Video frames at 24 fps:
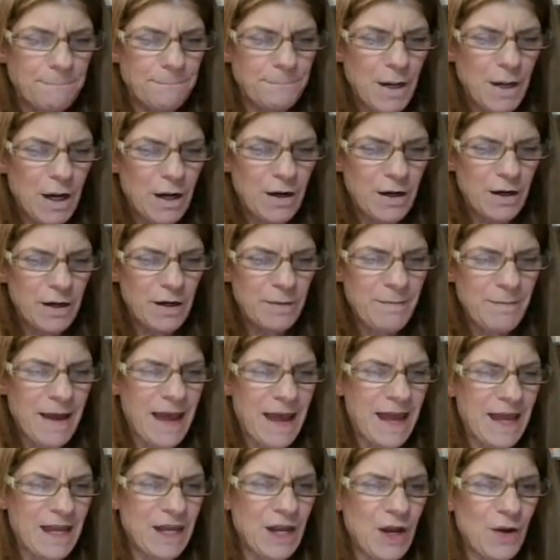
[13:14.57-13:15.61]
Barm
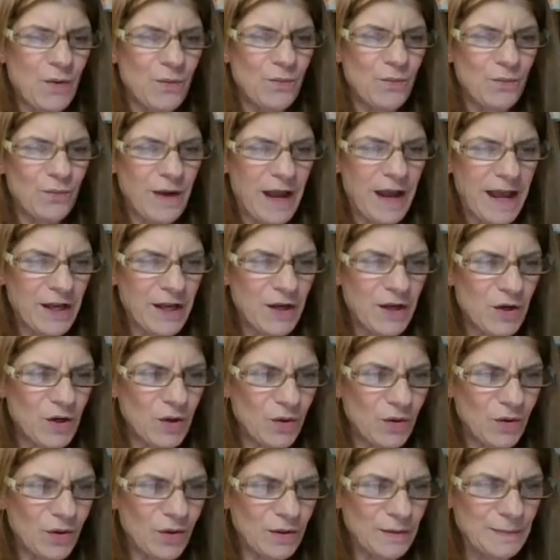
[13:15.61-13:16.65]
and
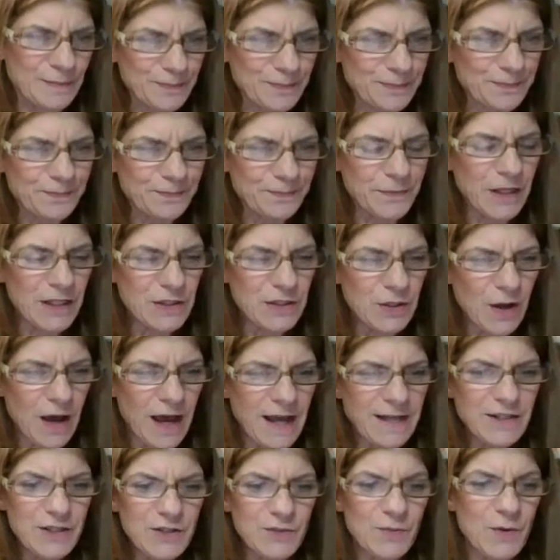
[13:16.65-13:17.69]
rankle. So
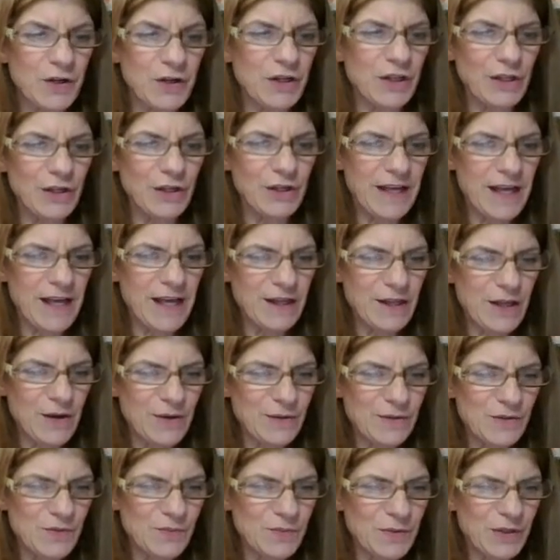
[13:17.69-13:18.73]
I just want to look at
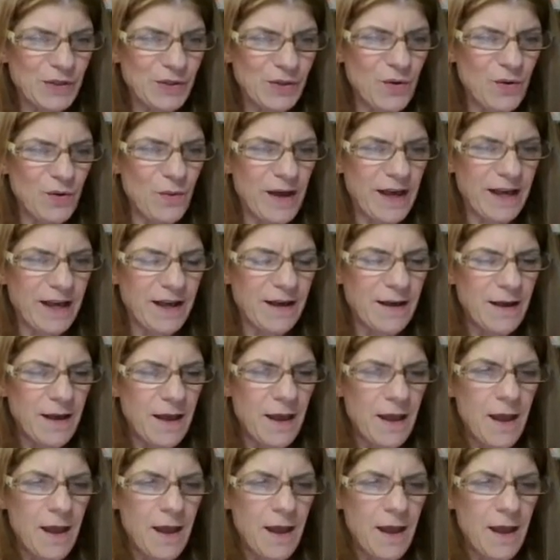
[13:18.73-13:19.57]
those real quick.